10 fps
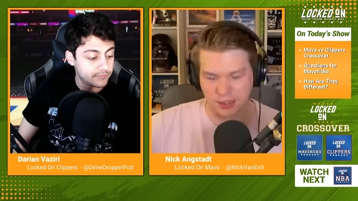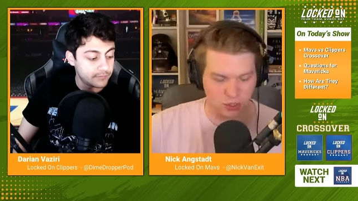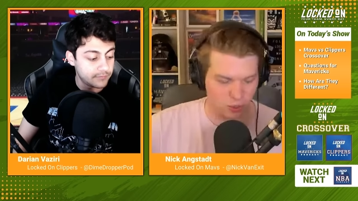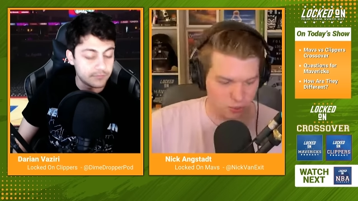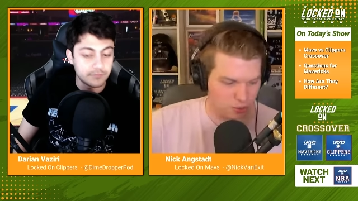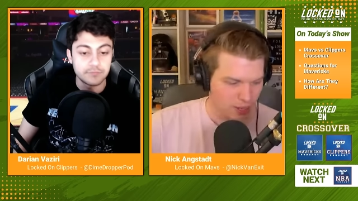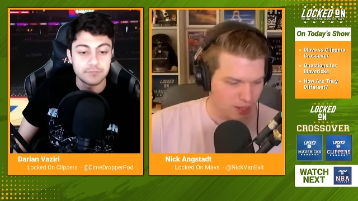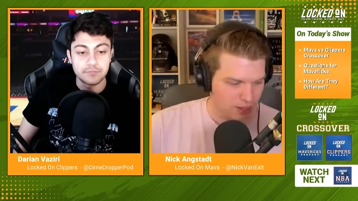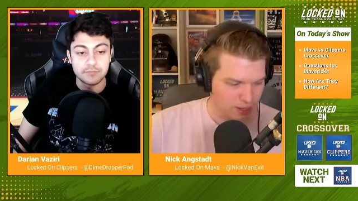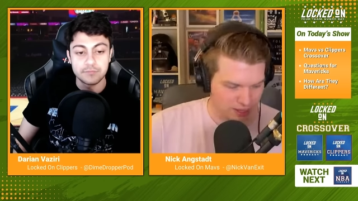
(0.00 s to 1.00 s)
Speaker 1: so
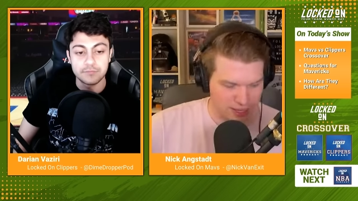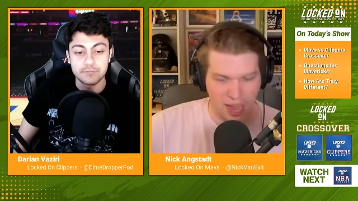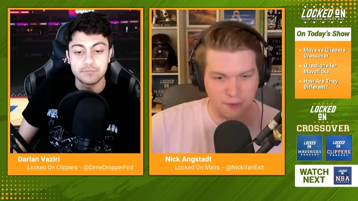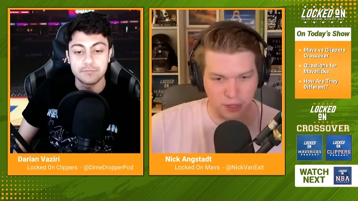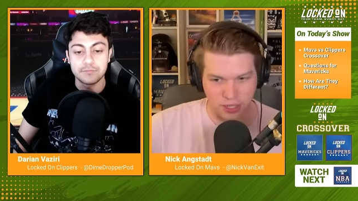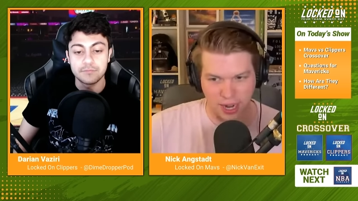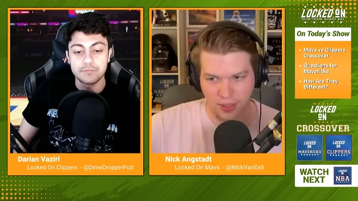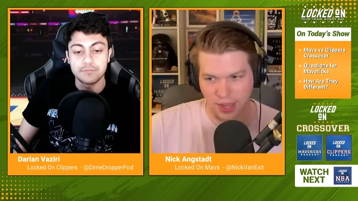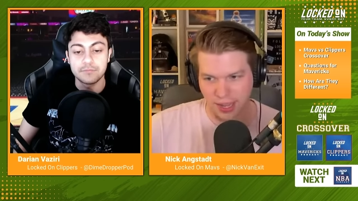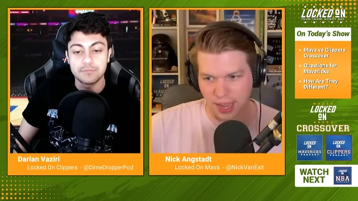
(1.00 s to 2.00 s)
Gafford is kind
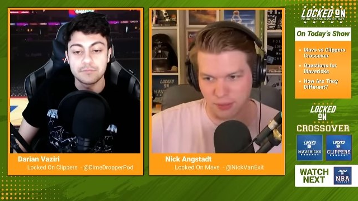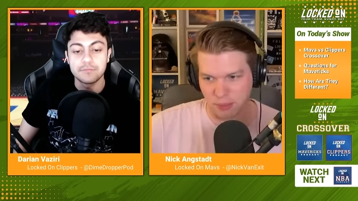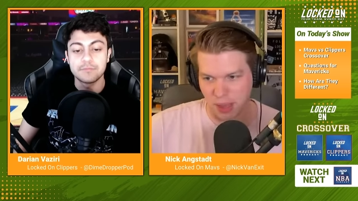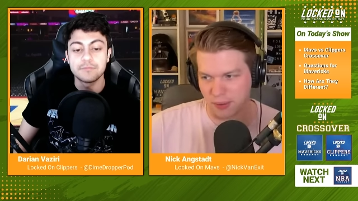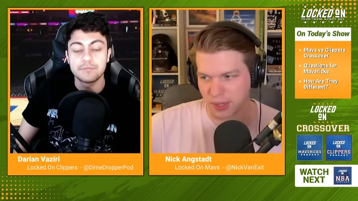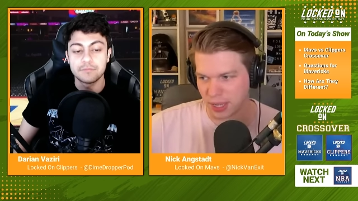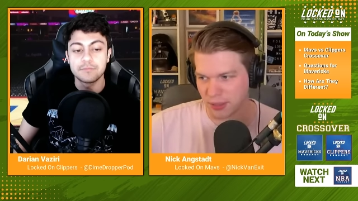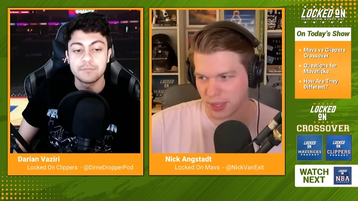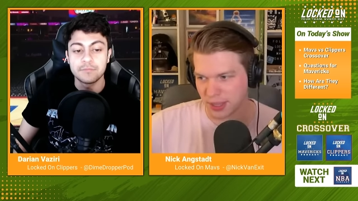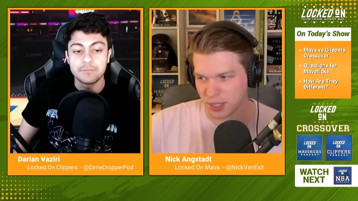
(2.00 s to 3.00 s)
of that guy for the Mavericks. I
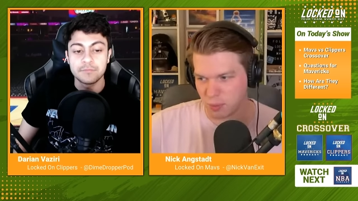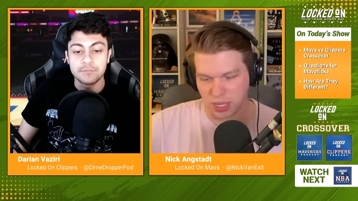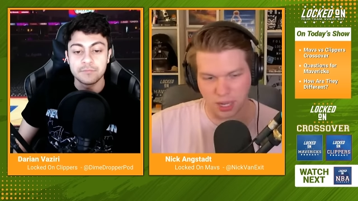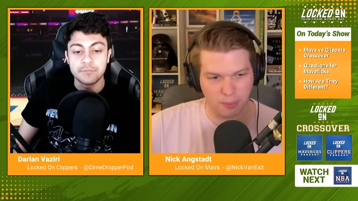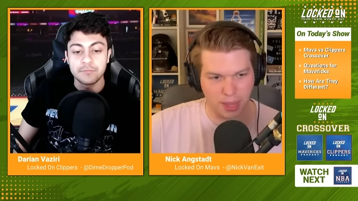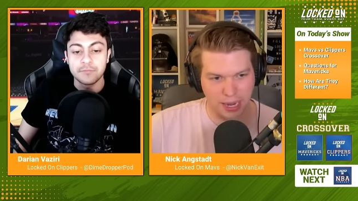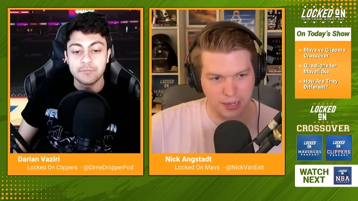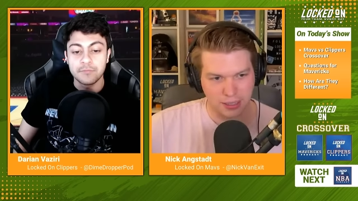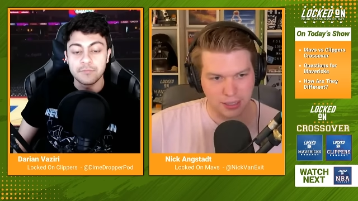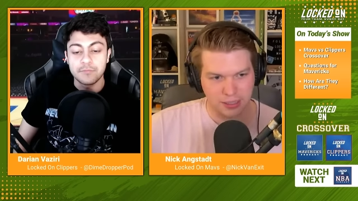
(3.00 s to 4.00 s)
think that has become
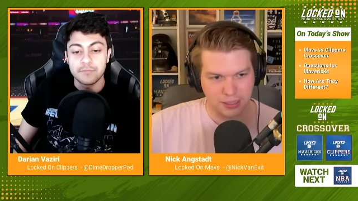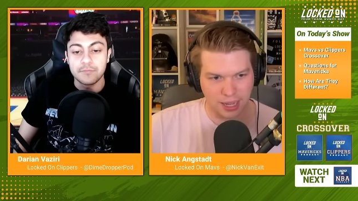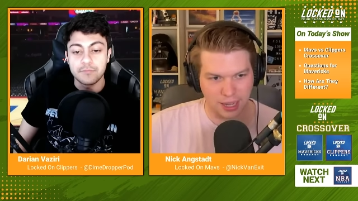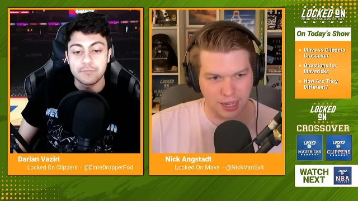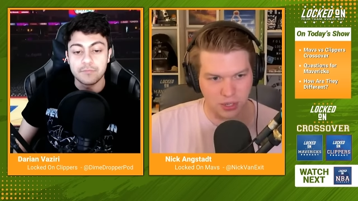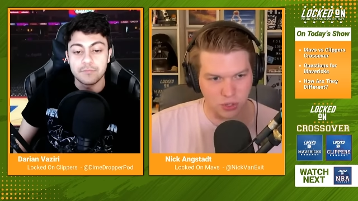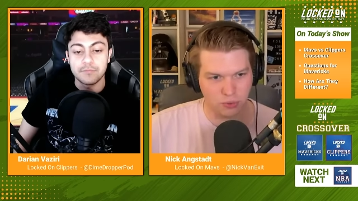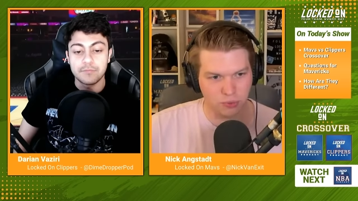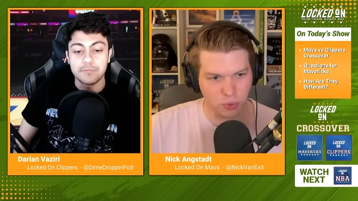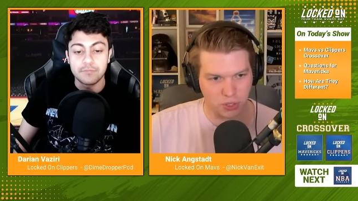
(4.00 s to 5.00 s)
that that like
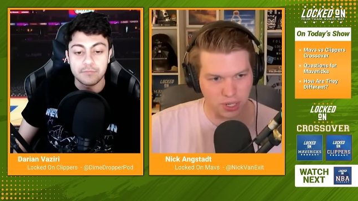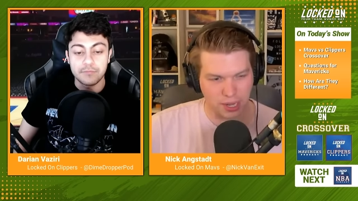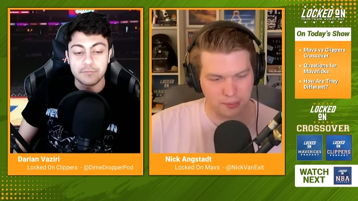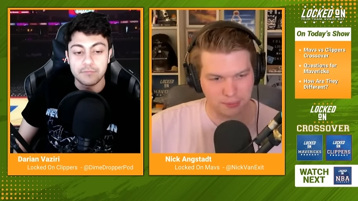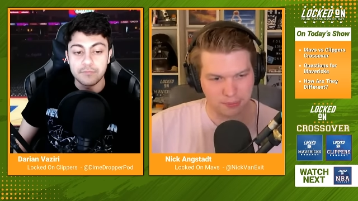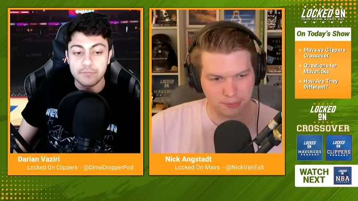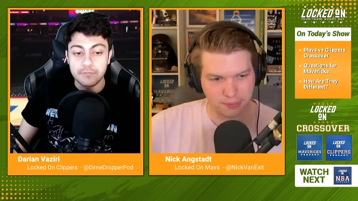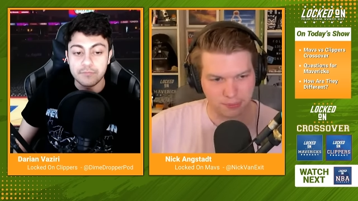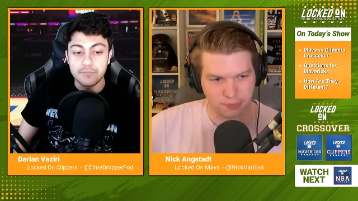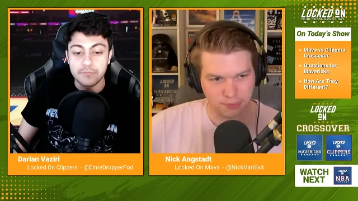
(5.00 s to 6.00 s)
hustle force guy
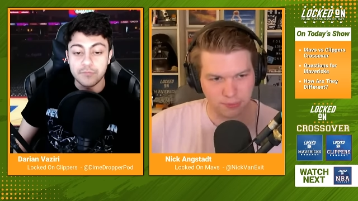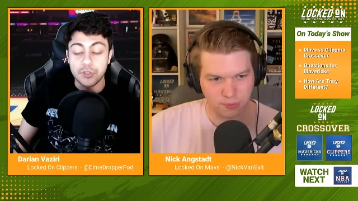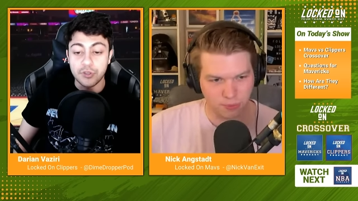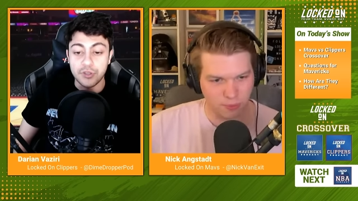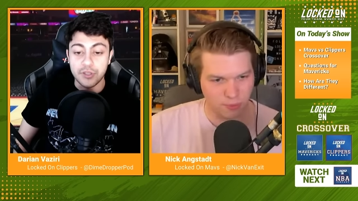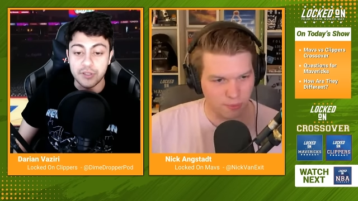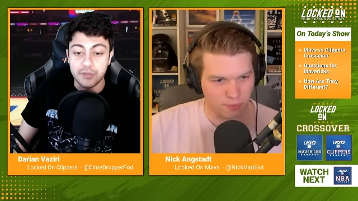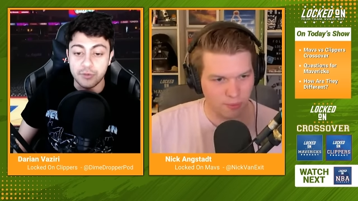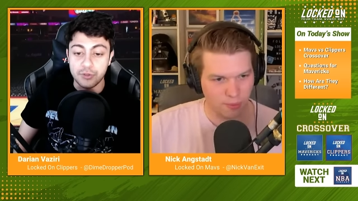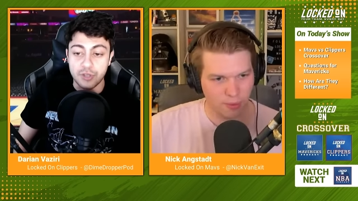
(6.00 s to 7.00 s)
Speaker 2: you know the
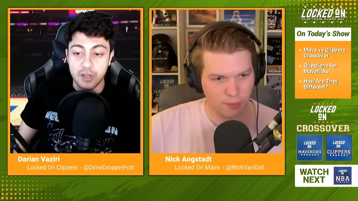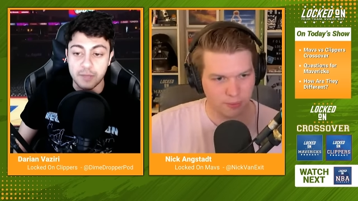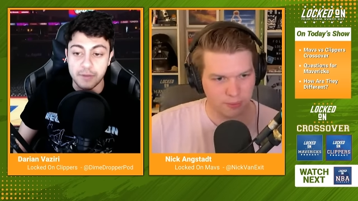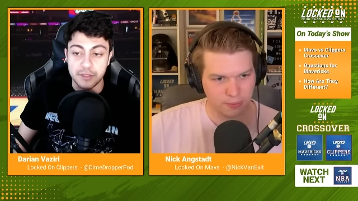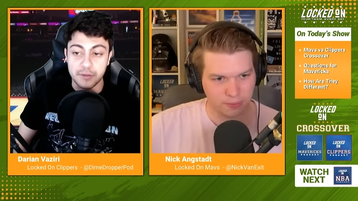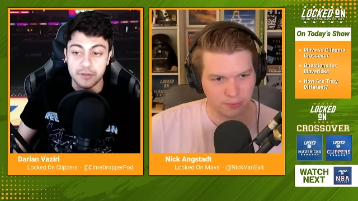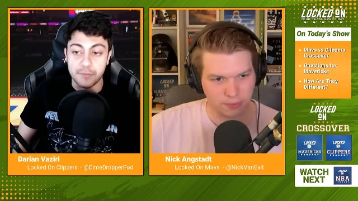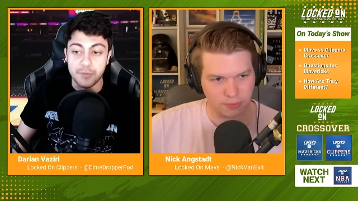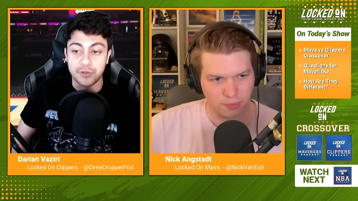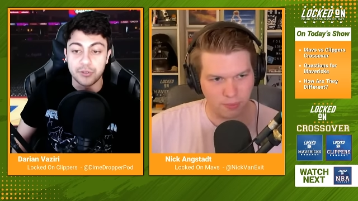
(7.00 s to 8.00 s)
you talk about the the
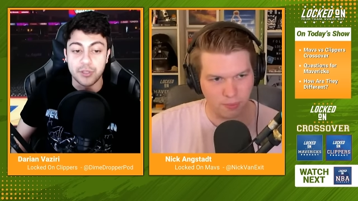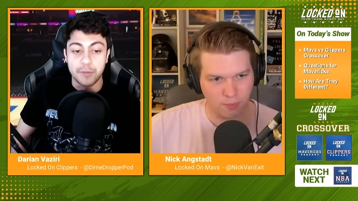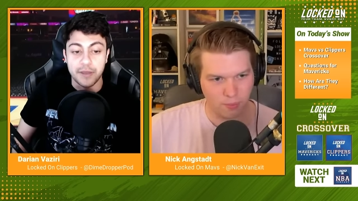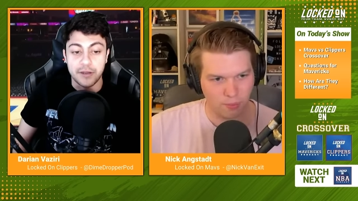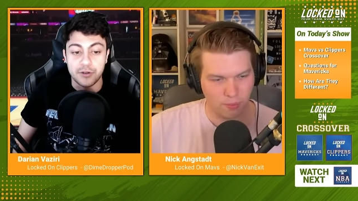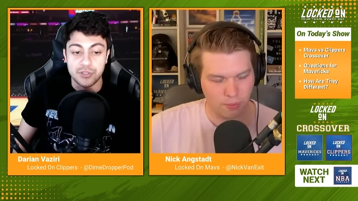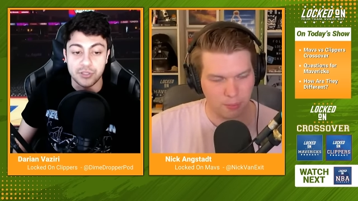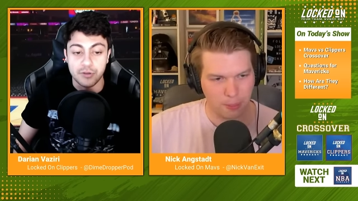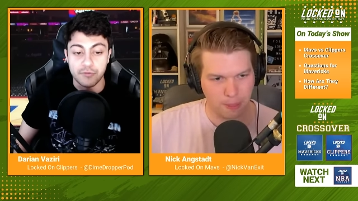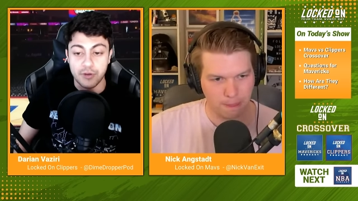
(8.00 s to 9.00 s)
bundled up energy
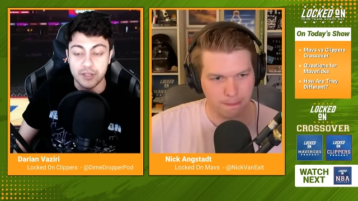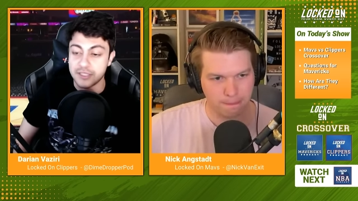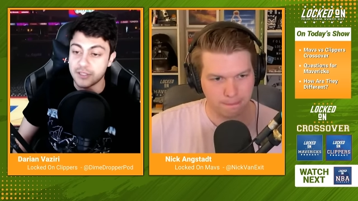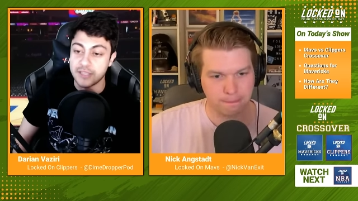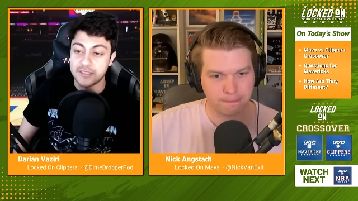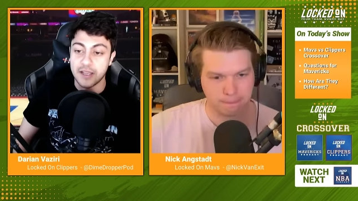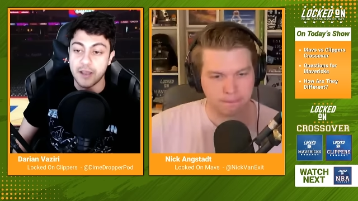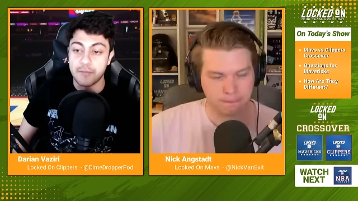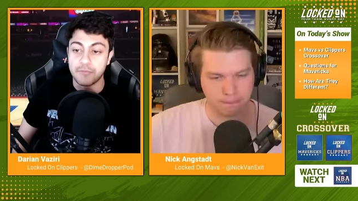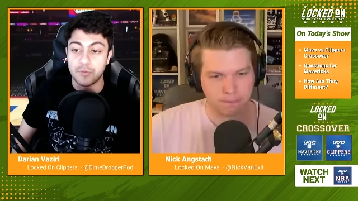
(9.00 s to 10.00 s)
though of Russ in that
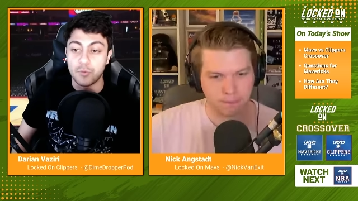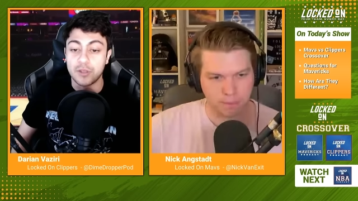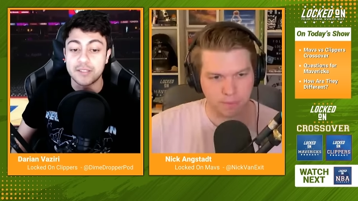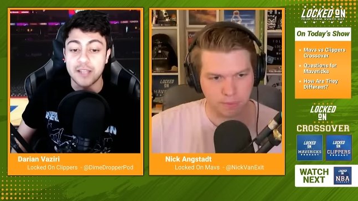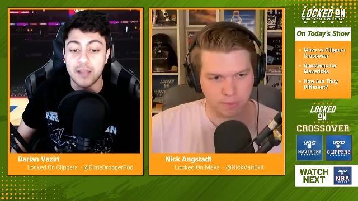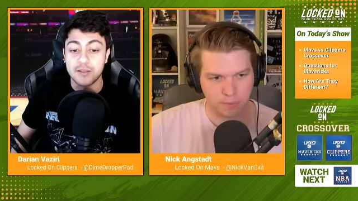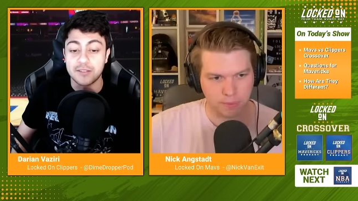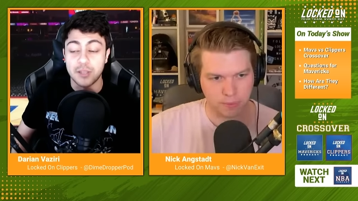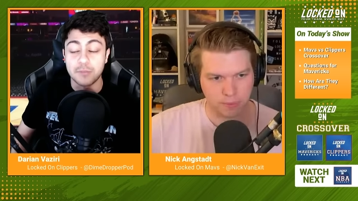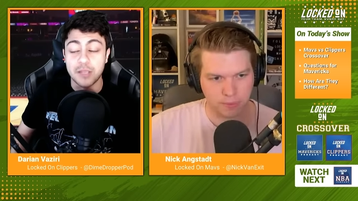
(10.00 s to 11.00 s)
time. One time,
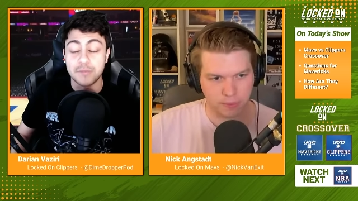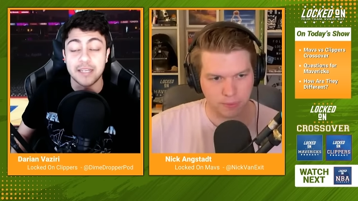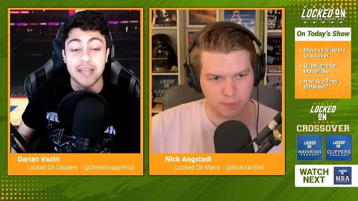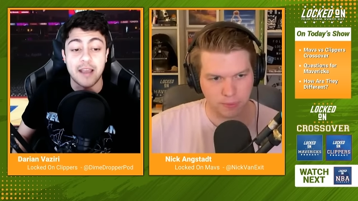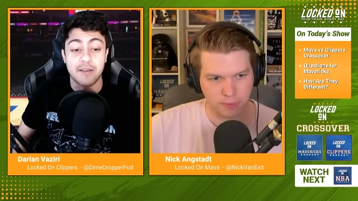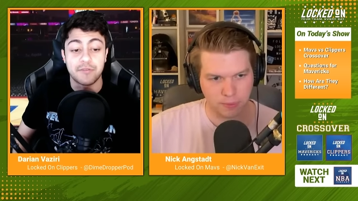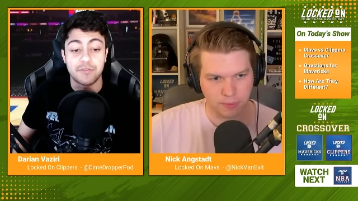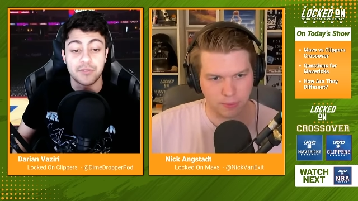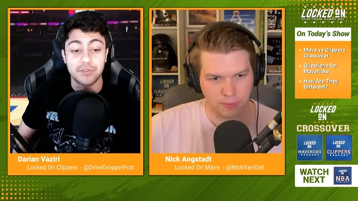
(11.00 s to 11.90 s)
sometimes it can have the